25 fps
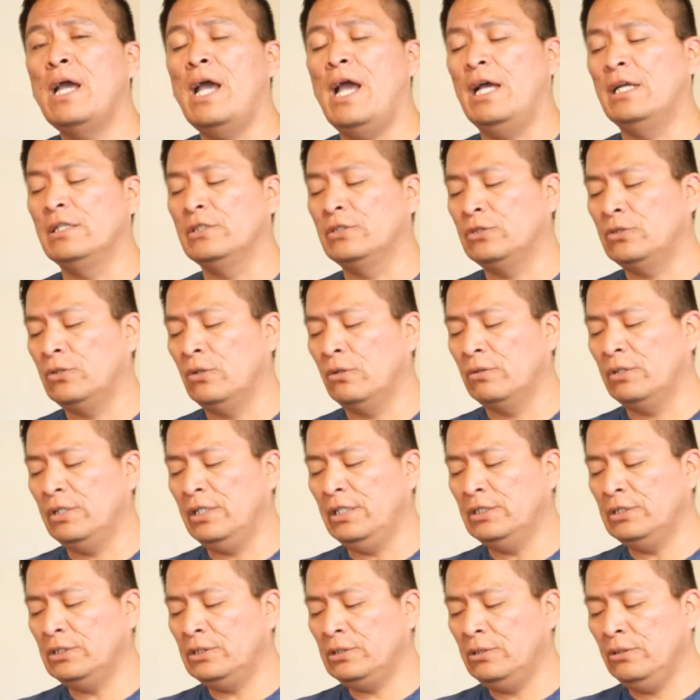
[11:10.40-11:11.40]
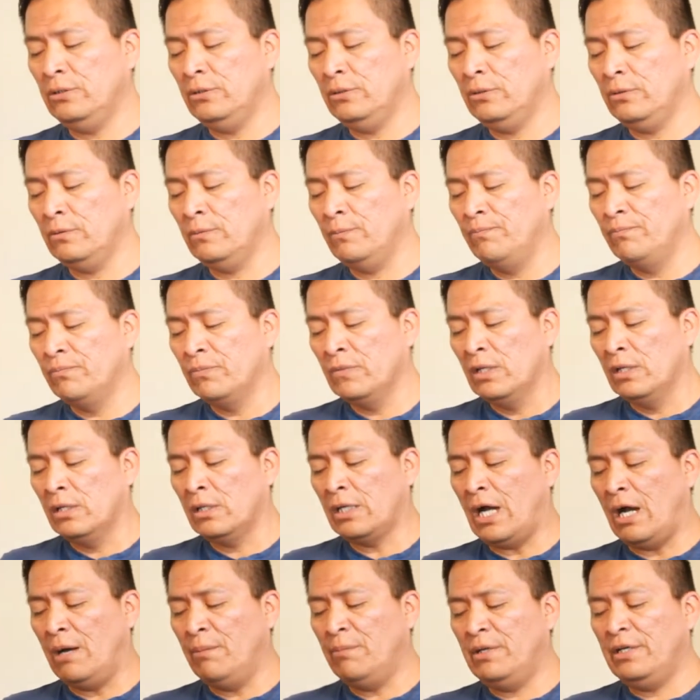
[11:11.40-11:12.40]
And so these two
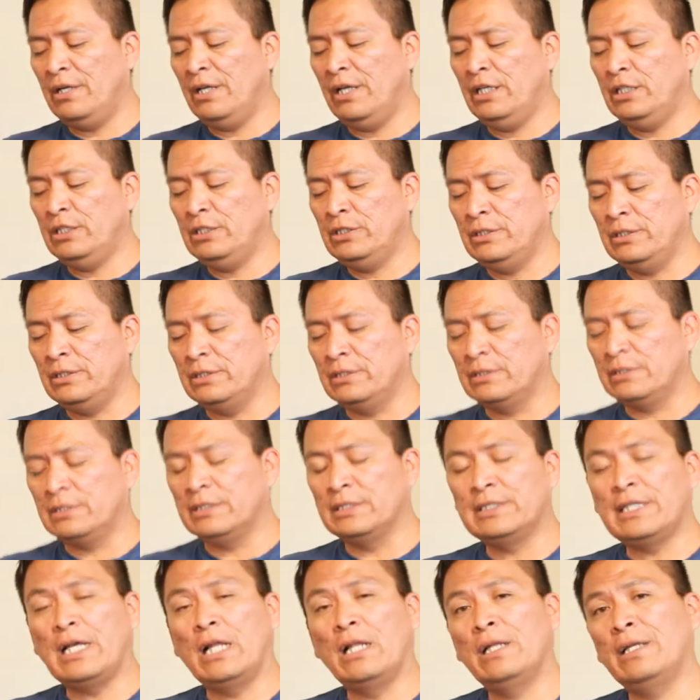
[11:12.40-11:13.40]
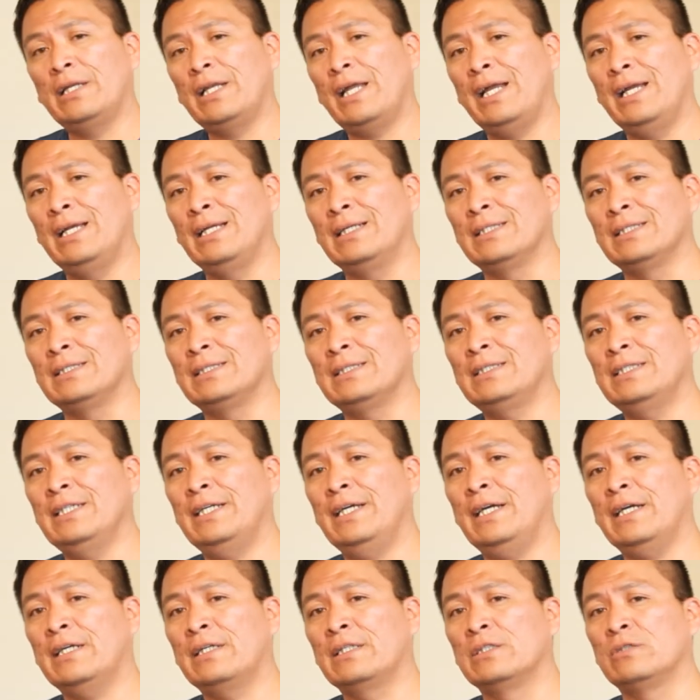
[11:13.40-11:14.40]
combinations, the selenite and the
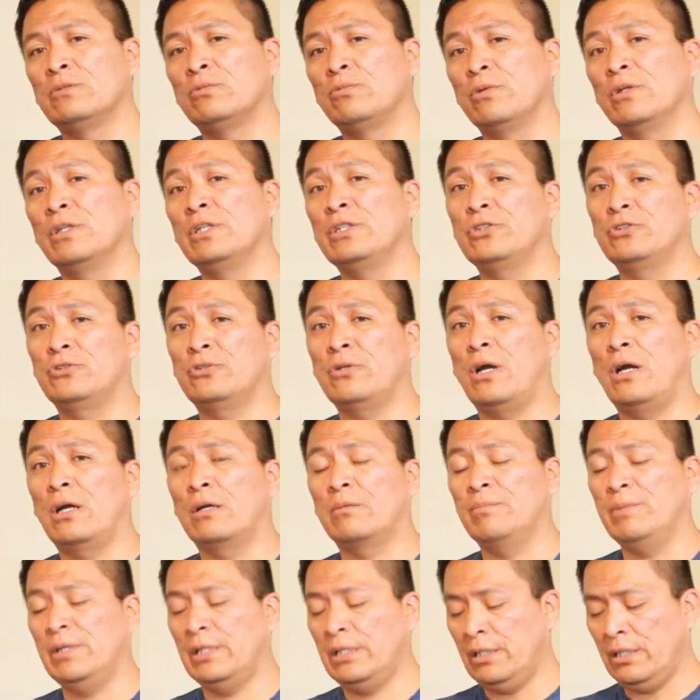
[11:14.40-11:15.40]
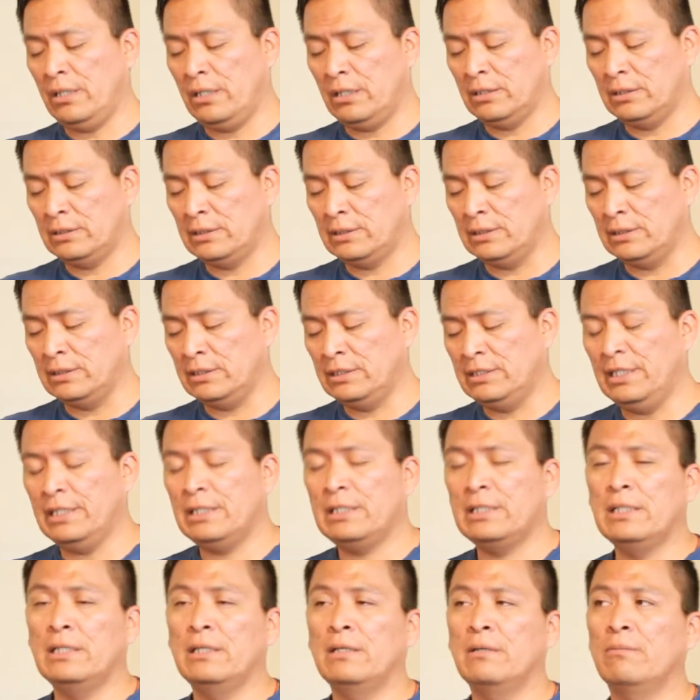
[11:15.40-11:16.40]
stick, is really strong because the
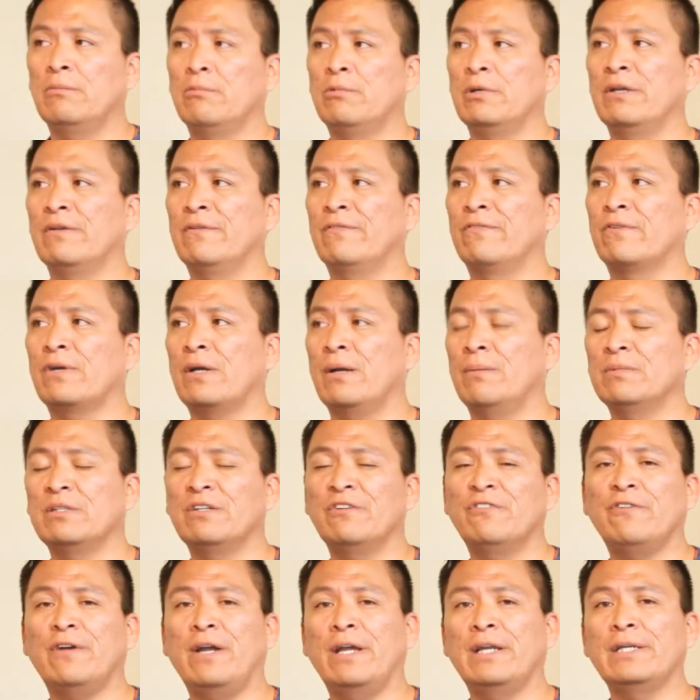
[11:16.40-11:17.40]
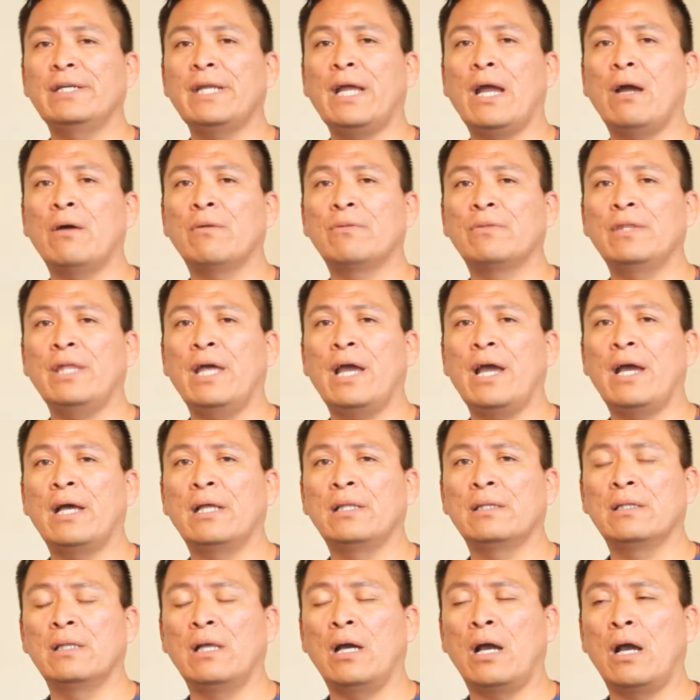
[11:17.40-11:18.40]
stick, we've come to find out
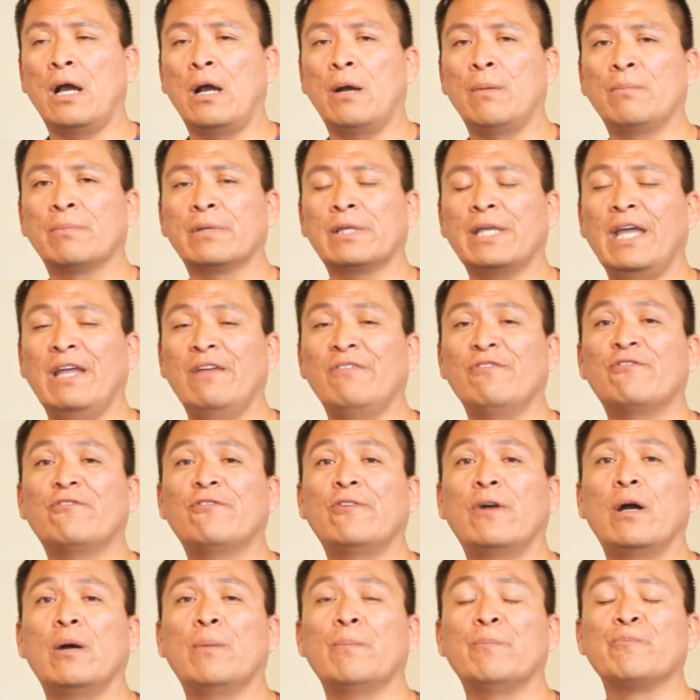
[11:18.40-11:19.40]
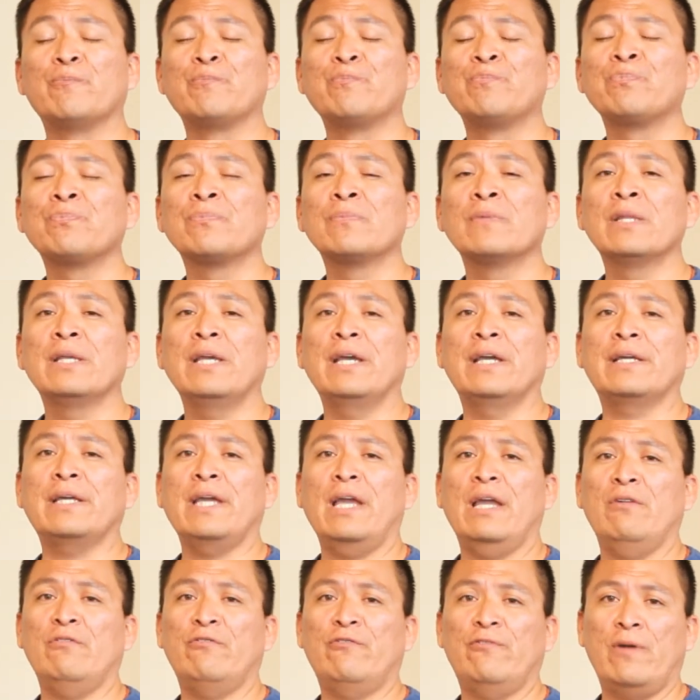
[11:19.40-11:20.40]
that came from
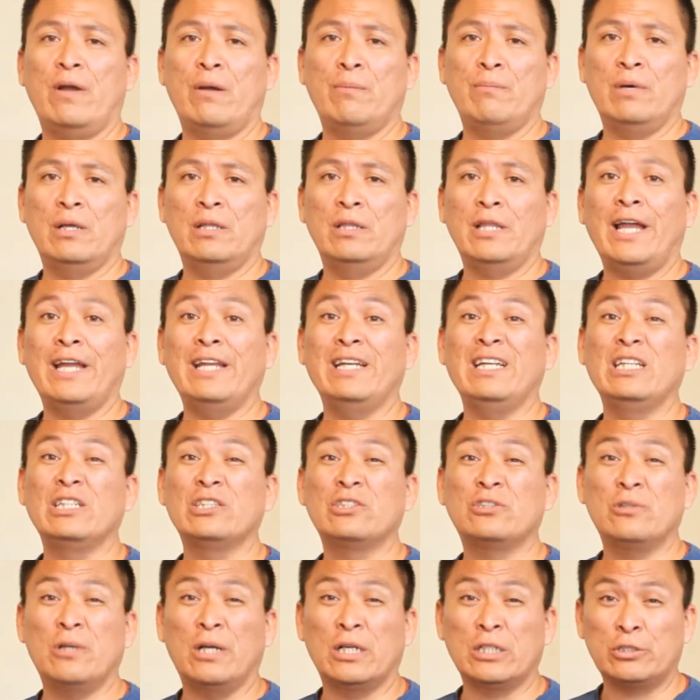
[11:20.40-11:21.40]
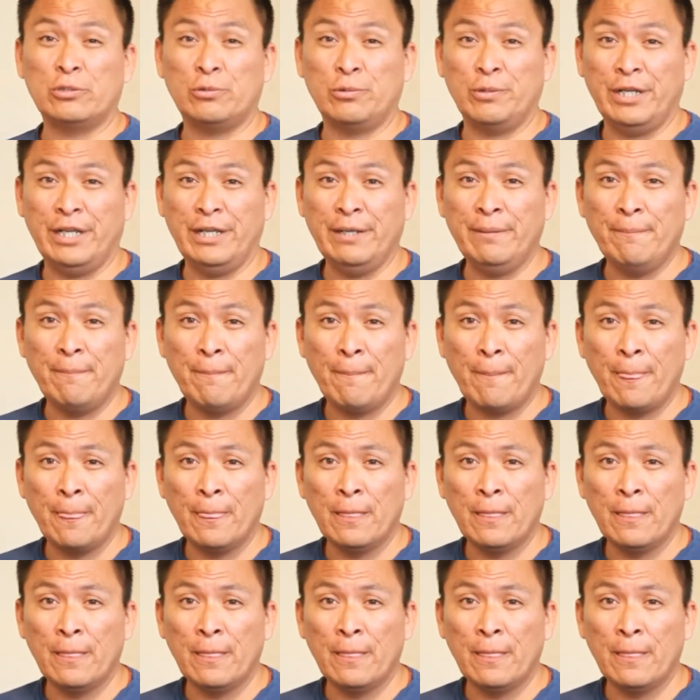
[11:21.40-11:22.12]
a lightning struck tree,